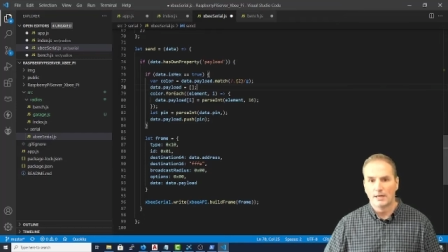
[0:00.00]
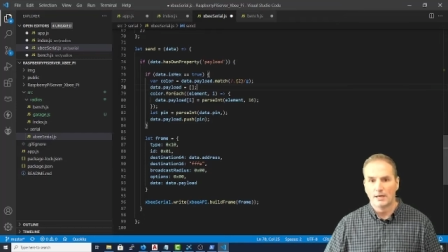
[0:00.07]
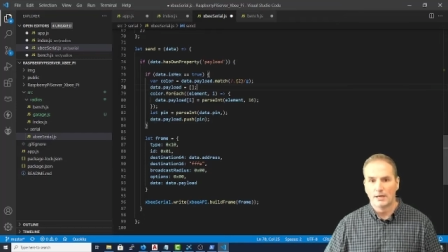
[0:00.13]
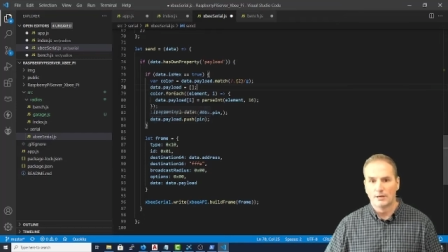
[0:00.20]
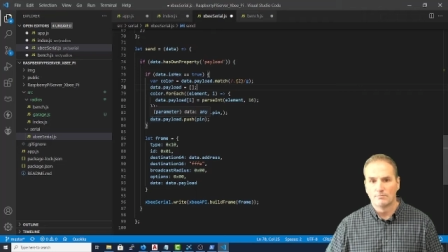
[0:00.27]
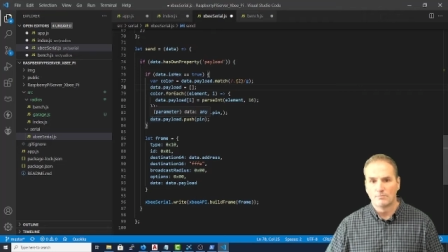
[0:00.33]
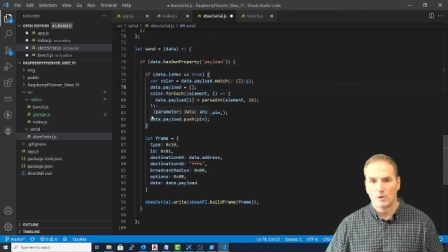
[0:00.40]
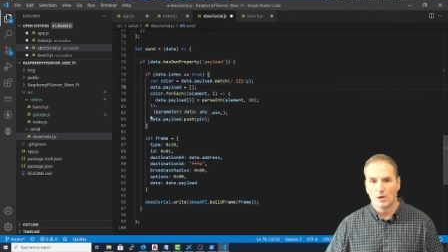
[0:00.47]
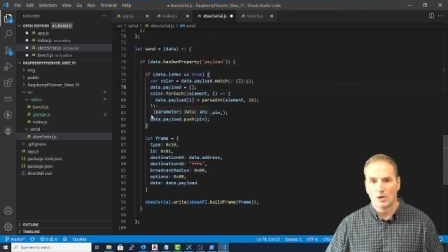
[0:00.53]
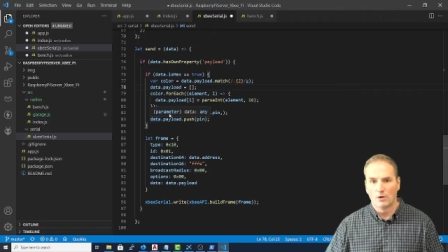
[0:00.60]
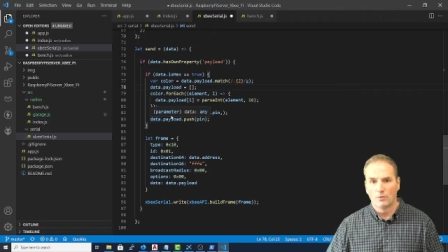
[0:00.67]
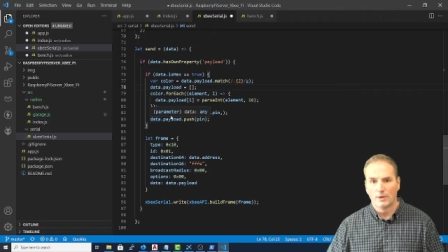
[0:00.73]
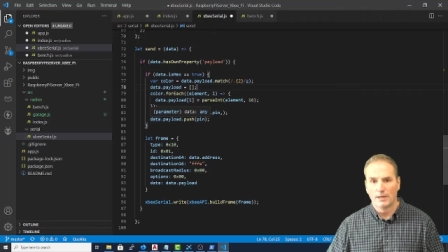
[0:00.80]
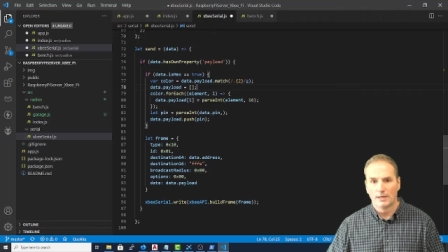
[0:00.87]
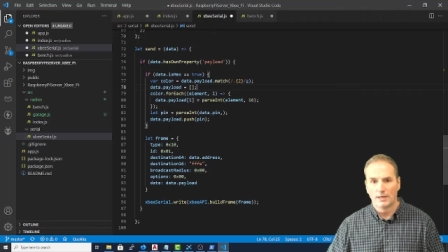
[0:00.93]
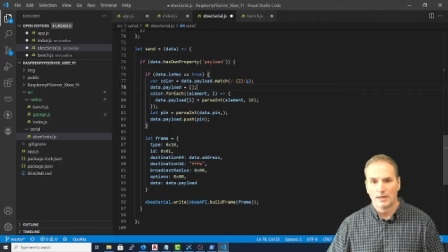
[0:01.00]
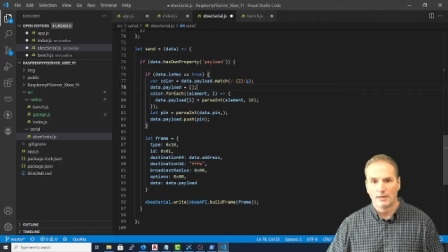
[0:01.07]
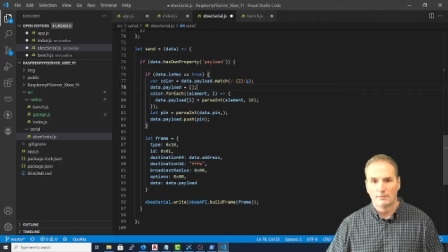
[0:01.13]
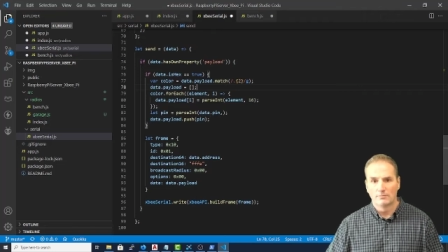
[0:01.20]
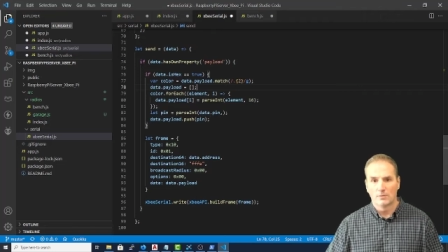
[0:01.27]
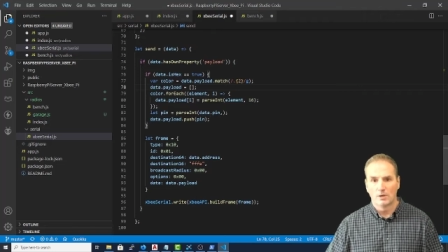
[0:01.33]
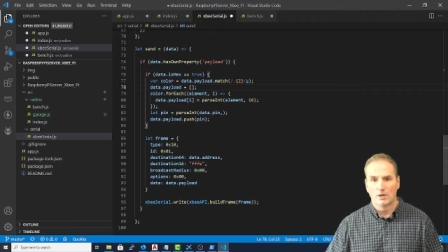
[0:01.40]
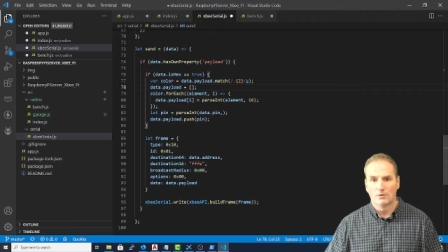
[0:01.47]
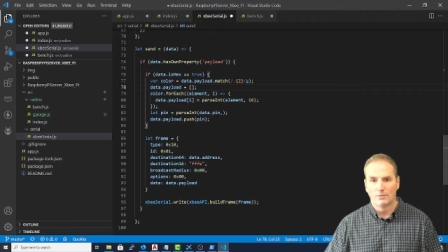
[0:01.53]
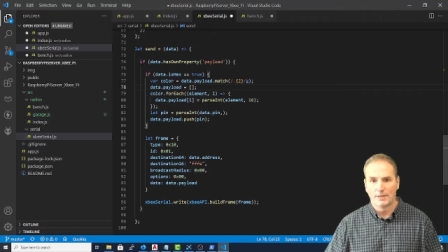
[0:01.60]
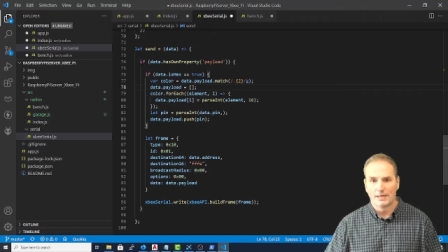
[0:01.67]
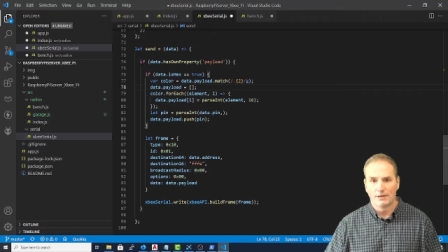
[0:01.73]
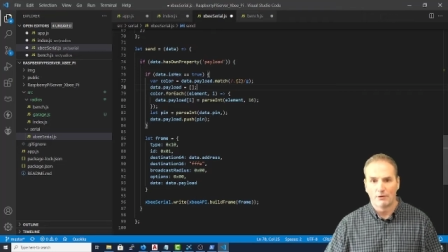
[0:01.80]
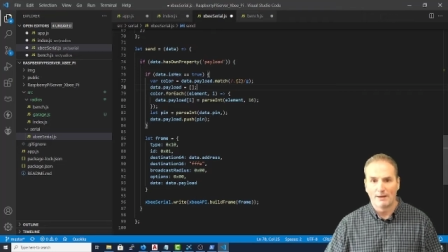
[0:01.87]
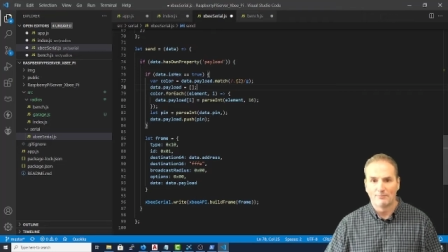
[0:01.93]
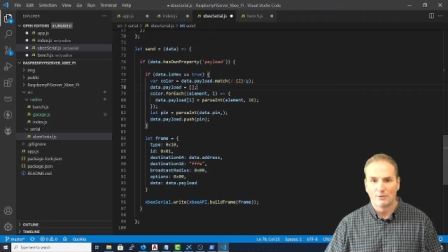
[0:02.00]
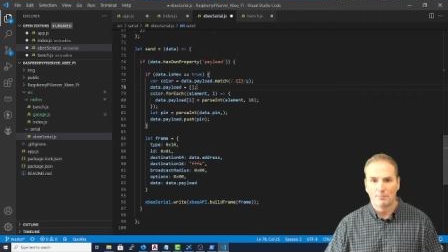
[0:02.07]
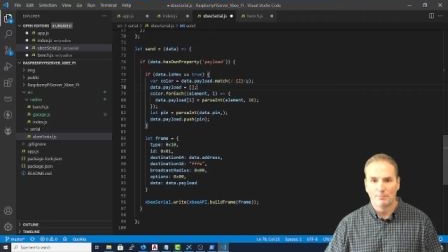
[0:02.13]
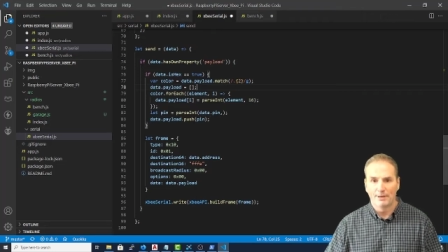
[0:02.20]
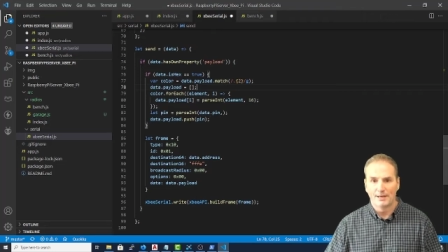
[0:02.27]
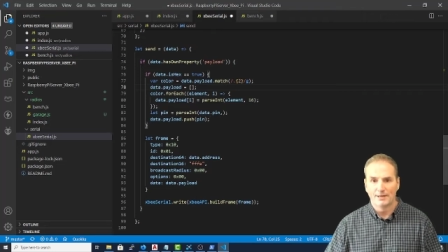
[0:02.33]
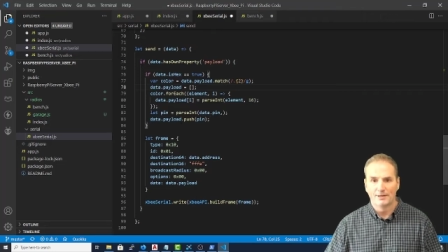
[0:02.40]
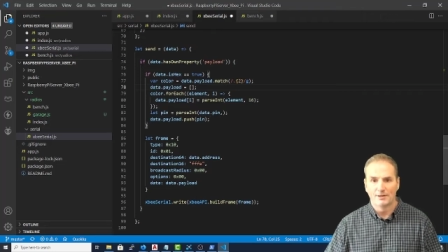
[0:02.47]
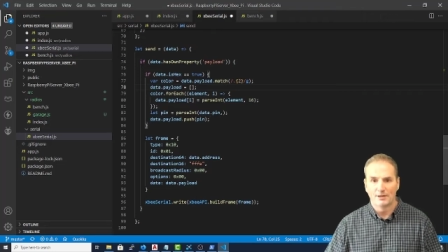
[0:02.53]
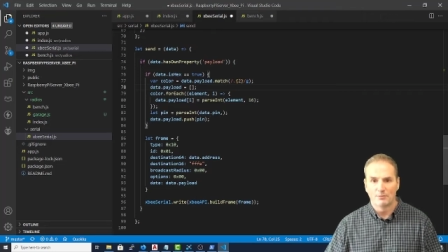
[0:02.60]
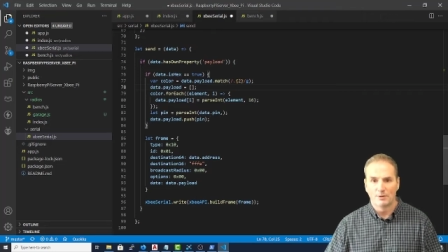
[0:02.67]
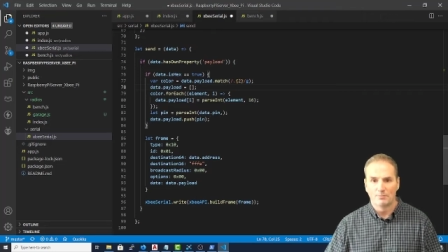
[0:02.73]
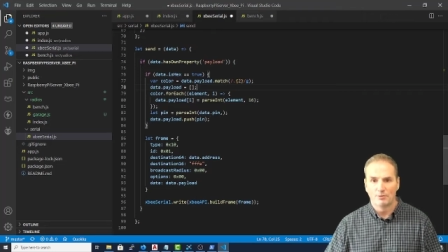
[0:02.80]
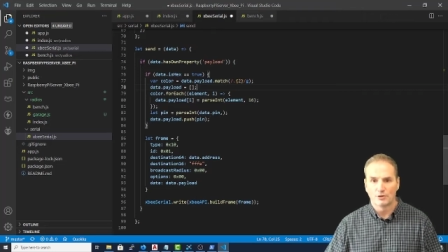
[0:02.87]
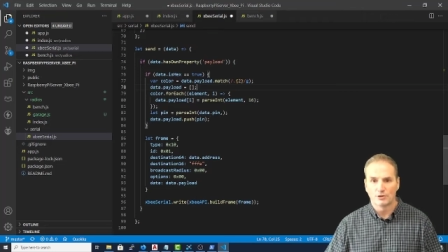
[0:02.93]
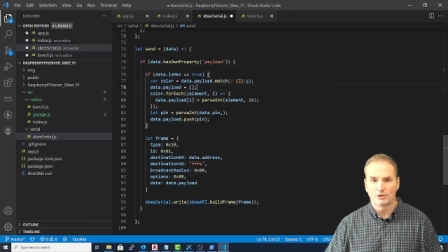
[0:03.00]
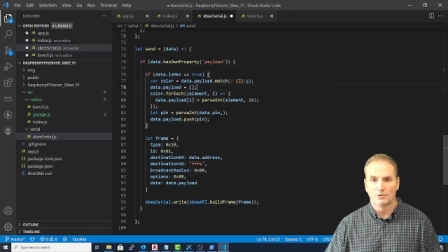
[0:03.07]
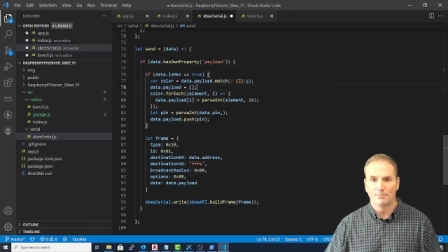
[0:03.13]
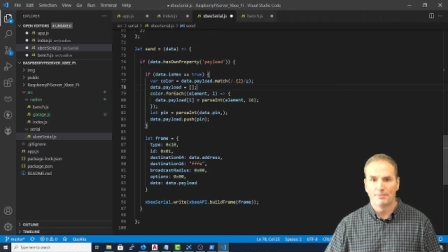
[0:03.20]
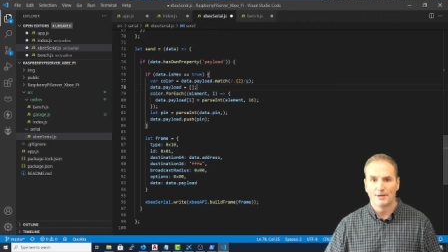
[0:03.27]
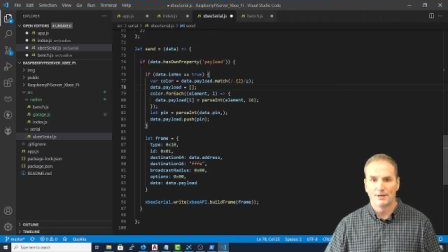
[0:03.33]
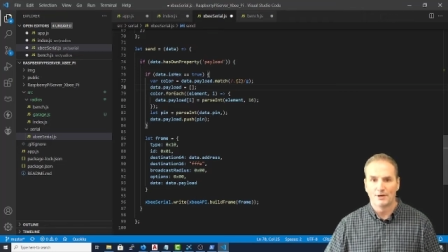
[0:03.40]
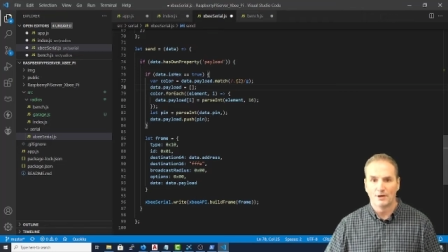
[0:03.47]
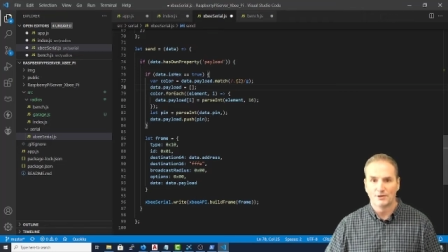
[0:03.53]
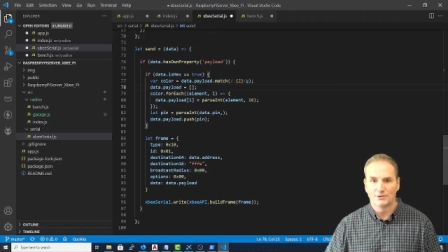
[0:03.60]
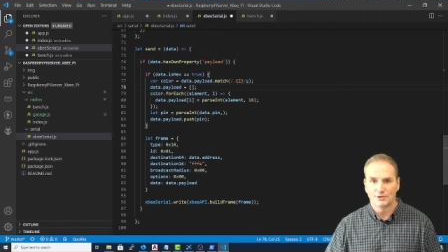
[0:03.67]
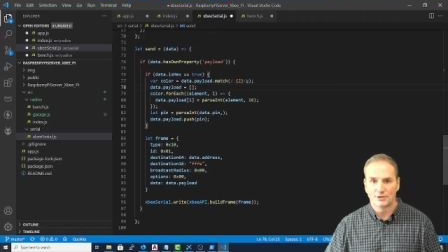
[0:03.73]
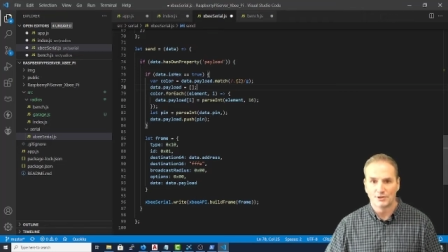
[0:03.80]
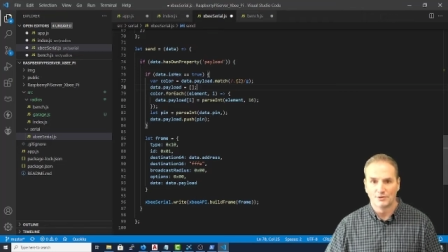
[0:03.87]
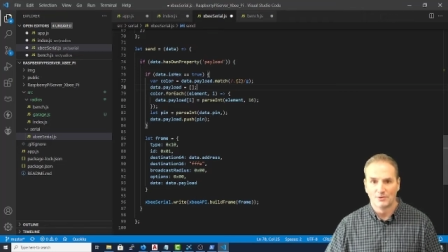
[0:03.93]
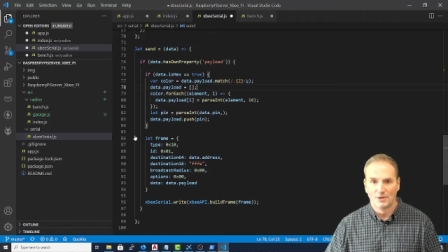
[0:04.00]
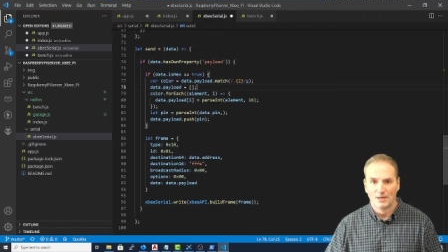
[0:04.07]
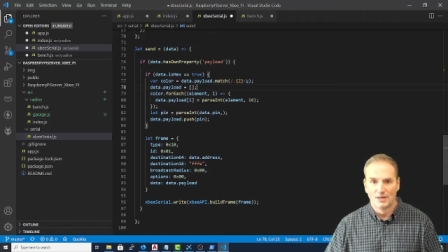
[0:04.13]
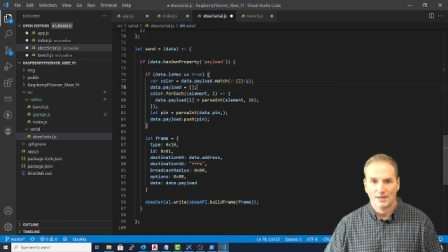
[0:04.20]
grab the pin and then we push the pin on too.